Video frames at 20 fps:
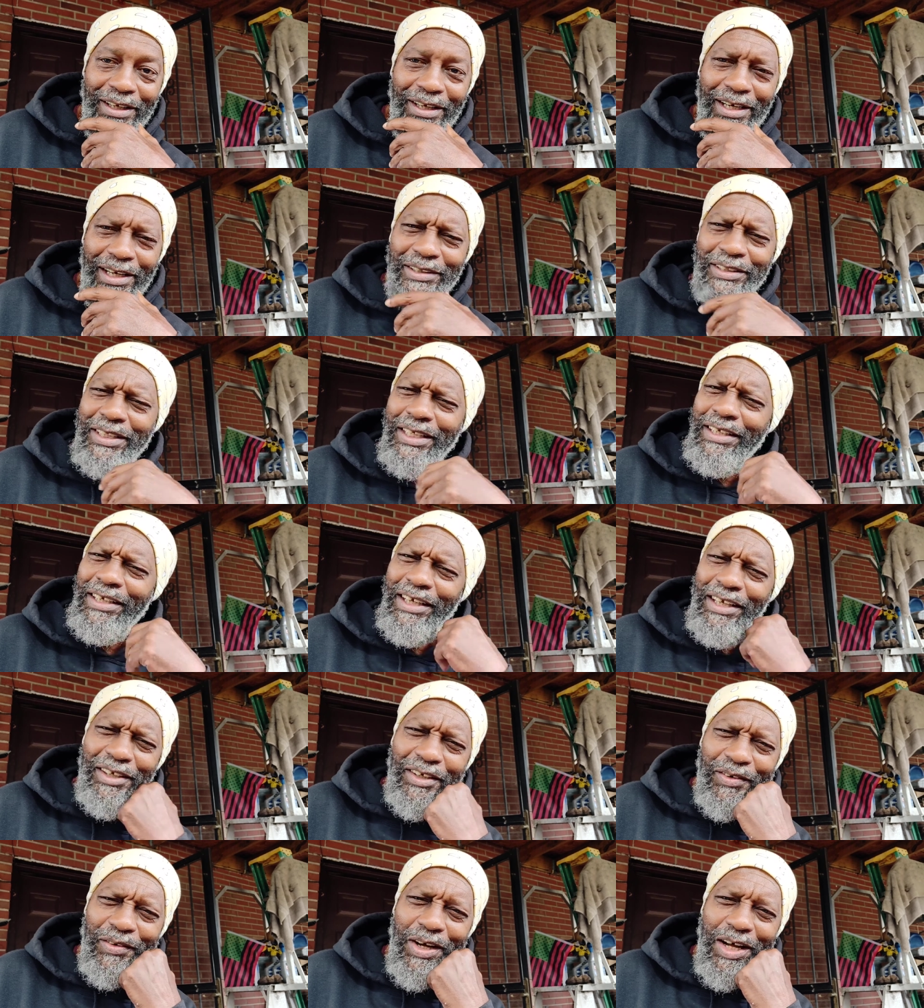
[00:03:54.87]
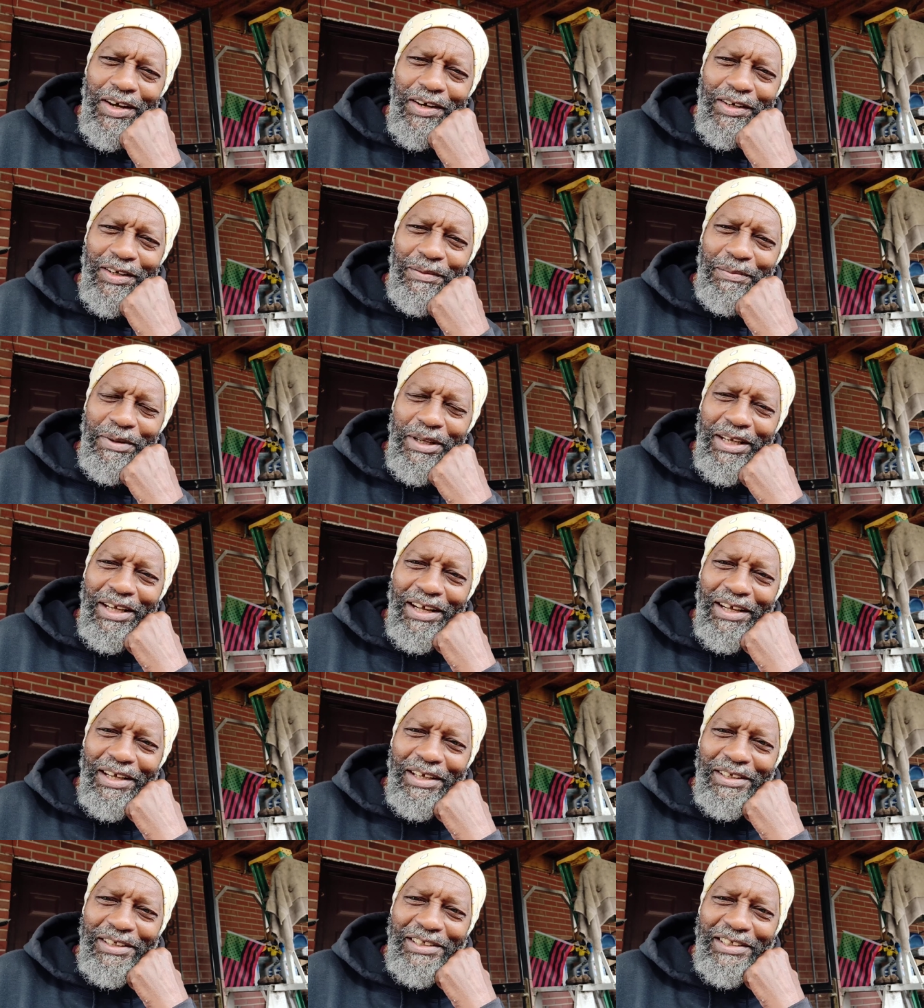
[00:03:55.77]
I say, no, how come
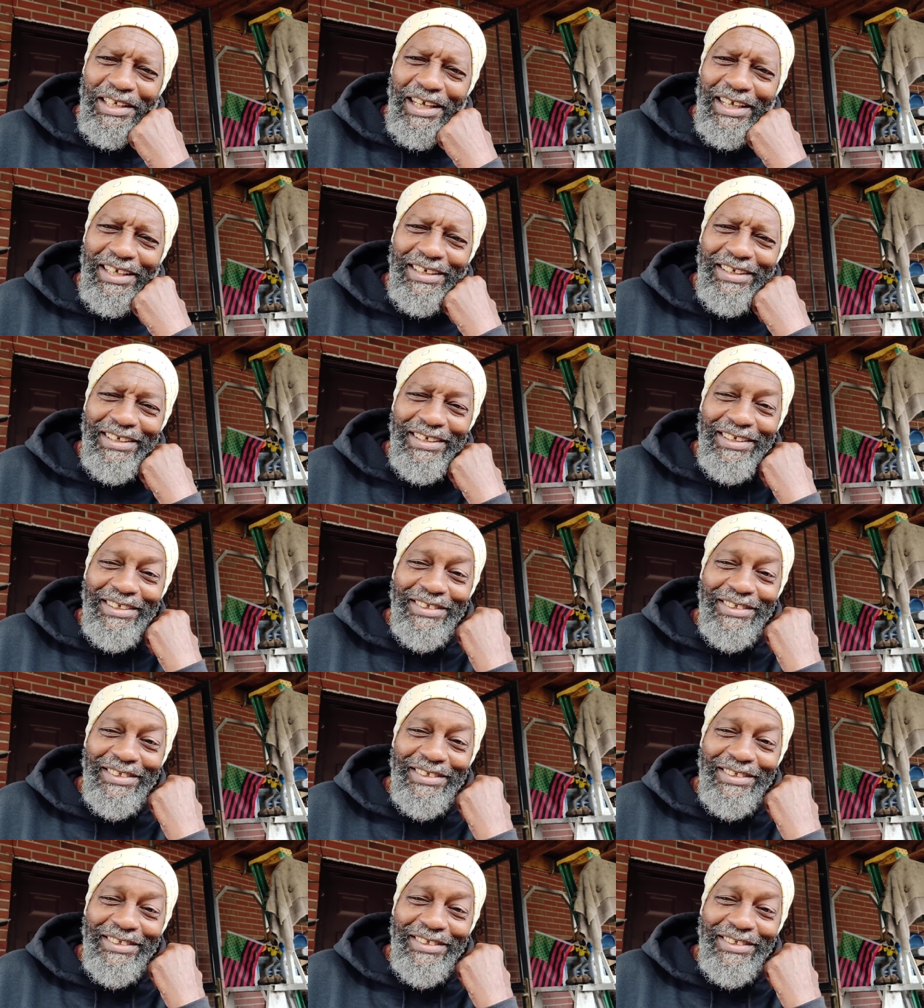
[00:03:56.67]
it's like,